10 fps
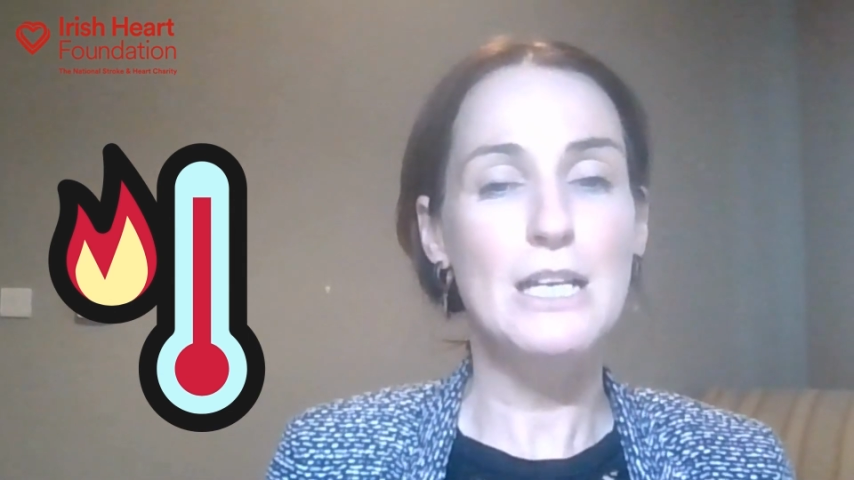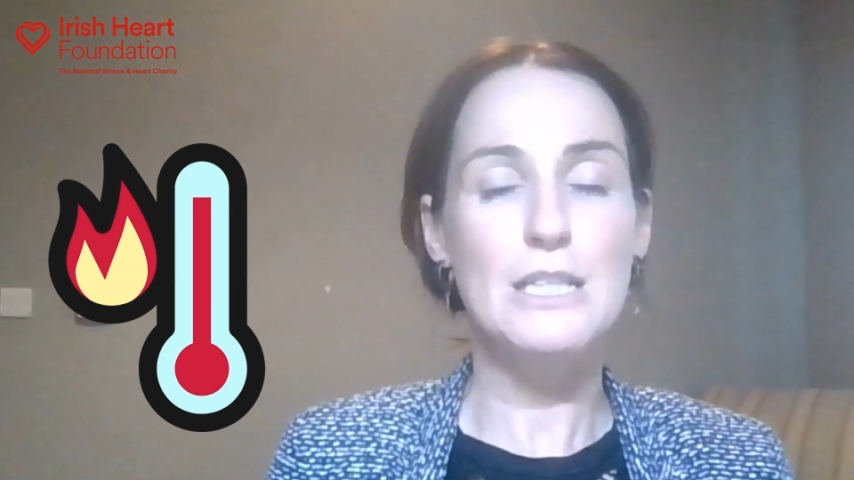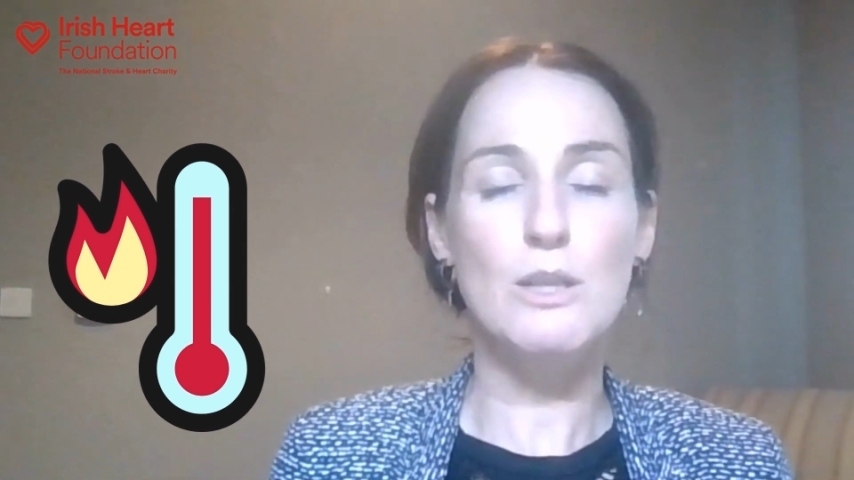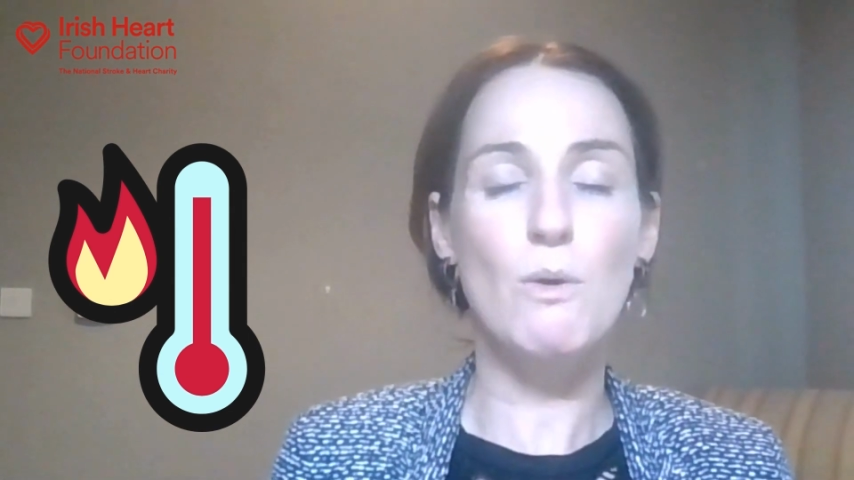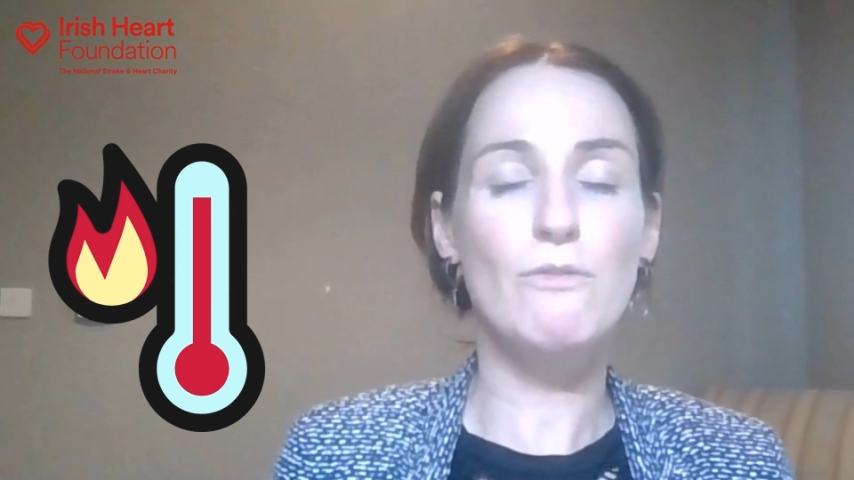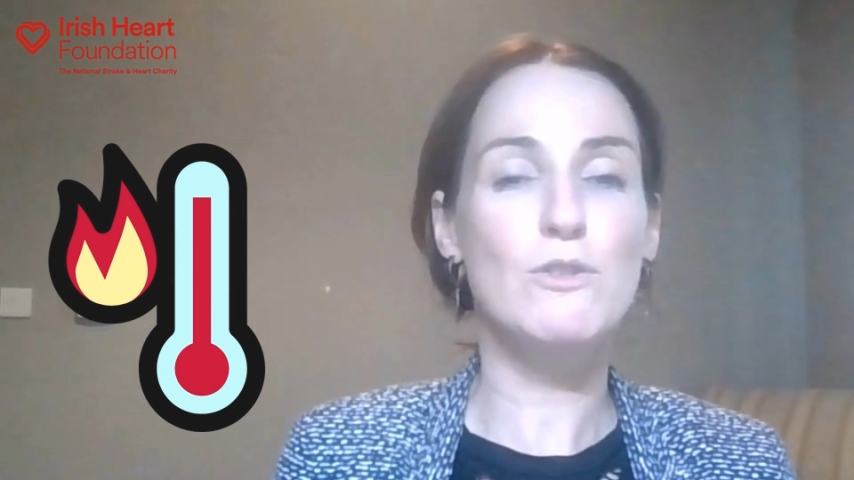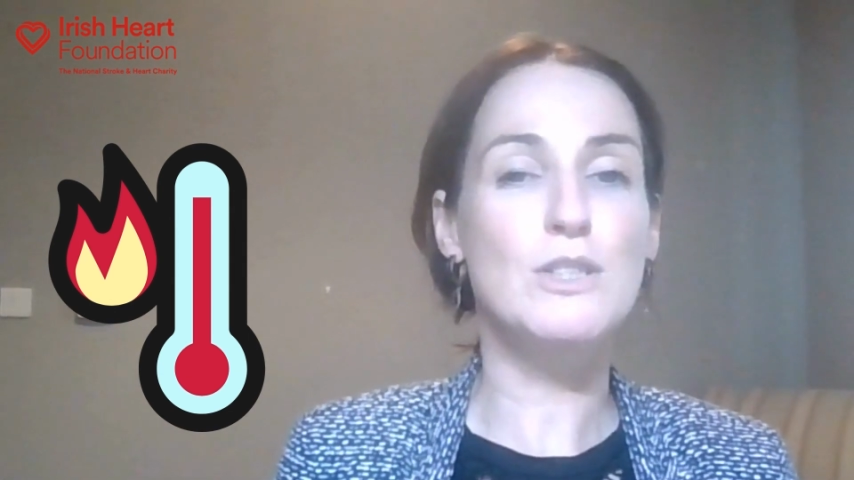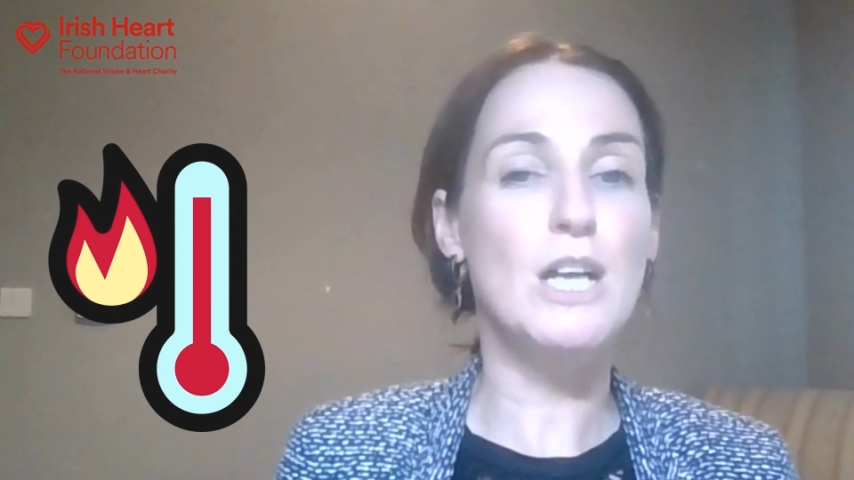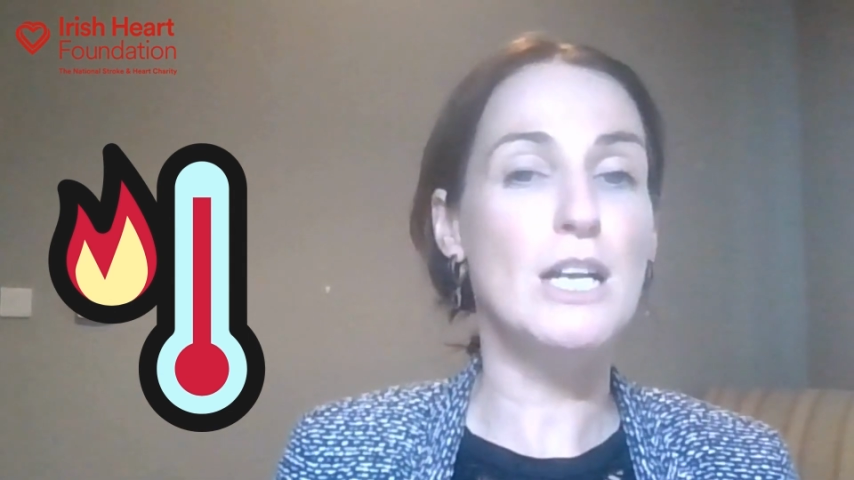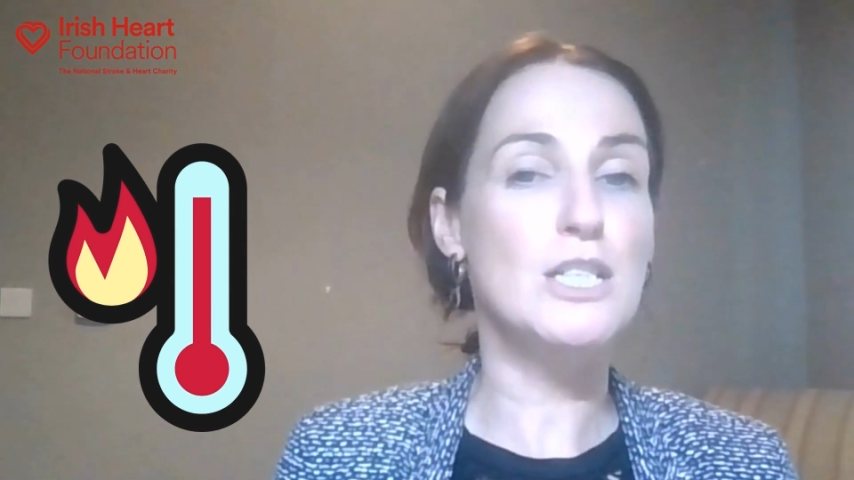So if you
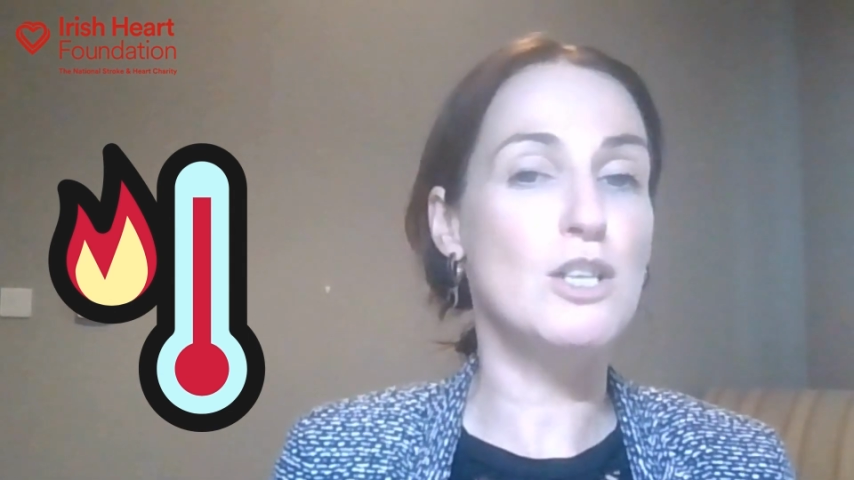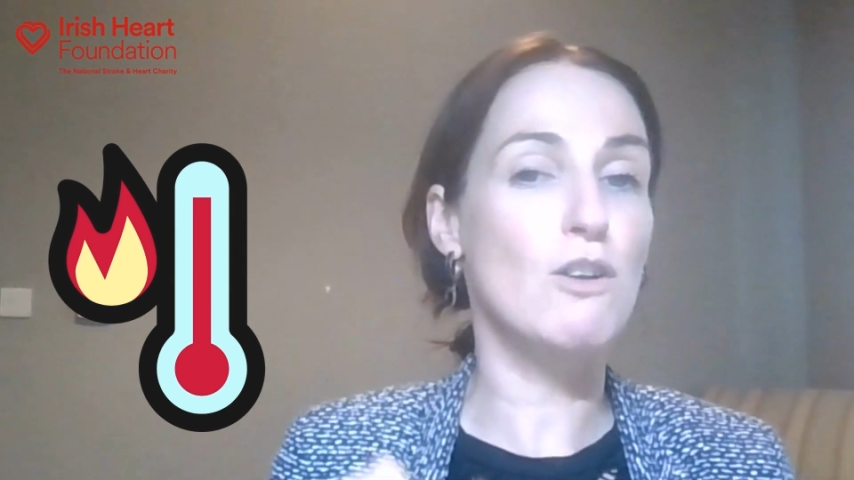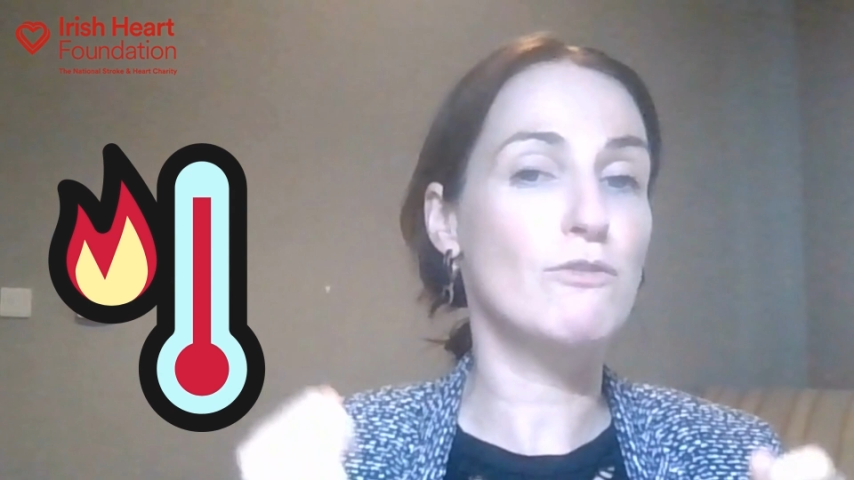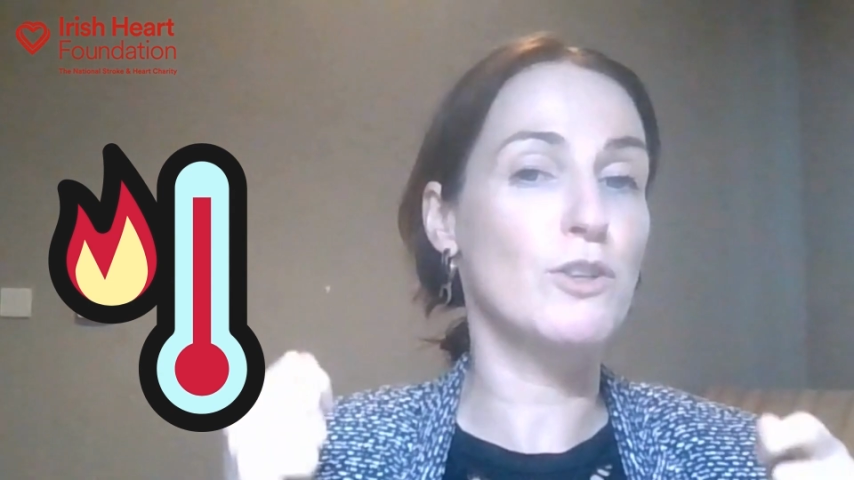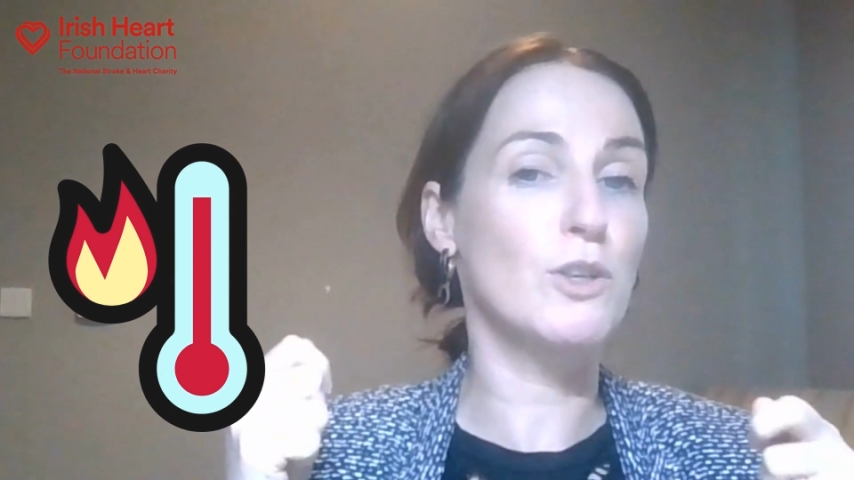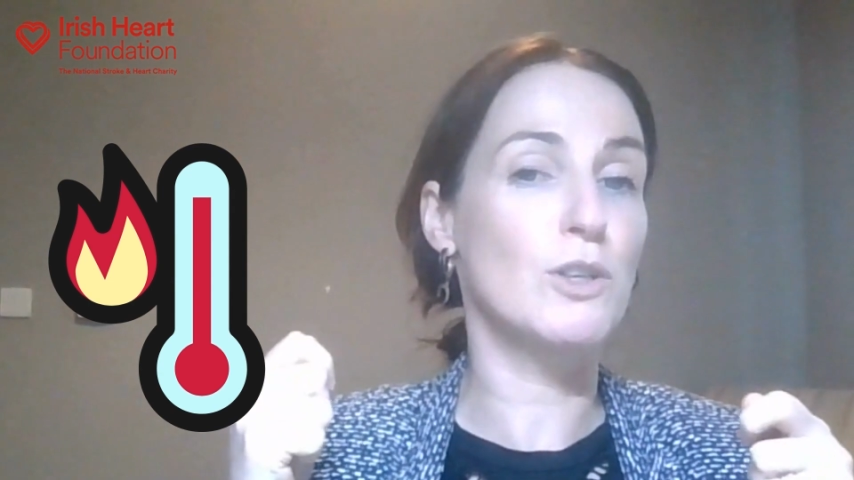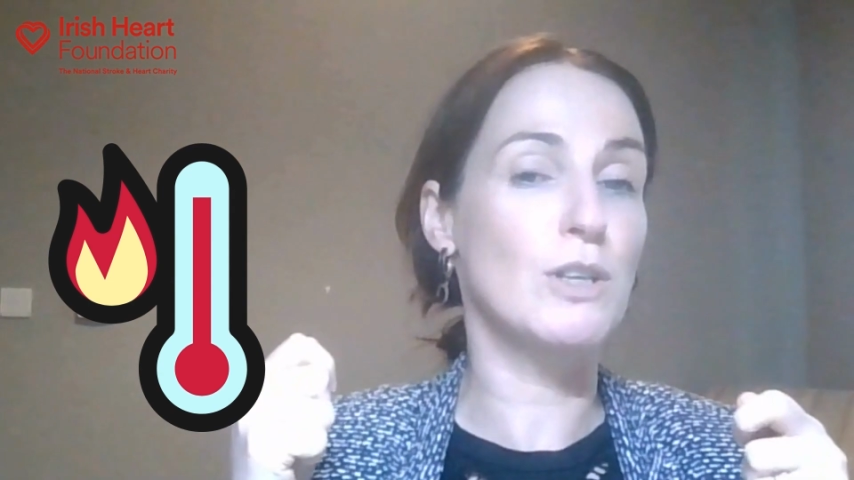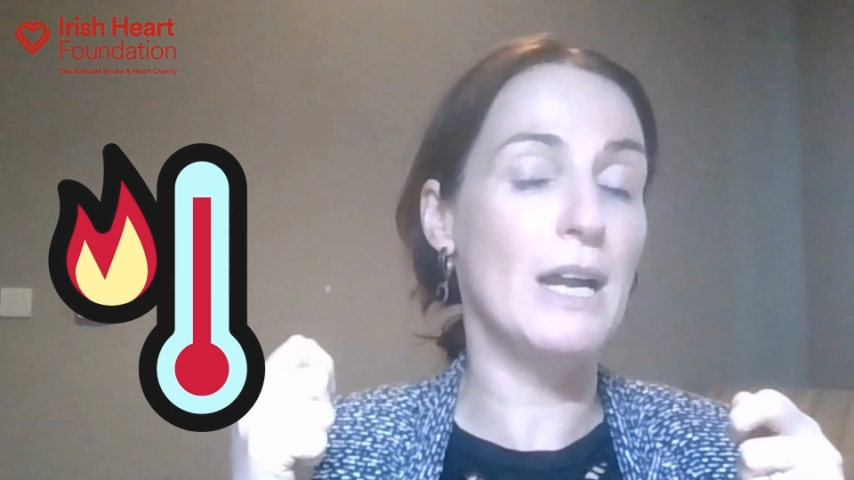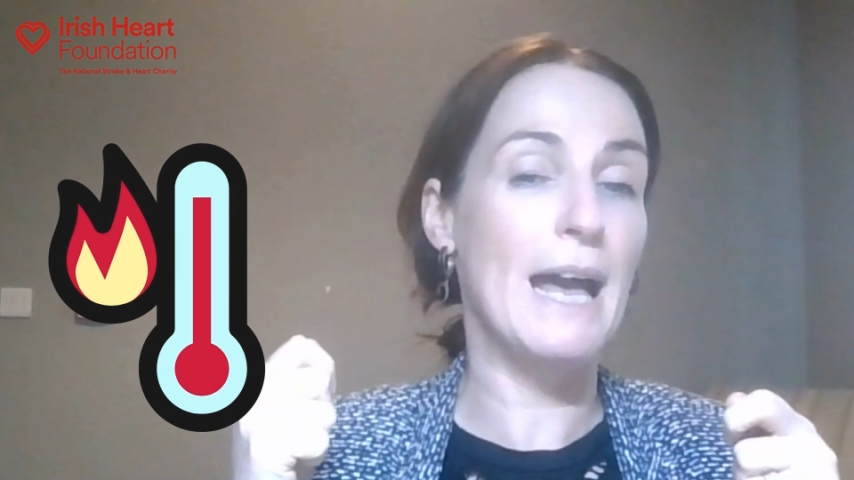started off your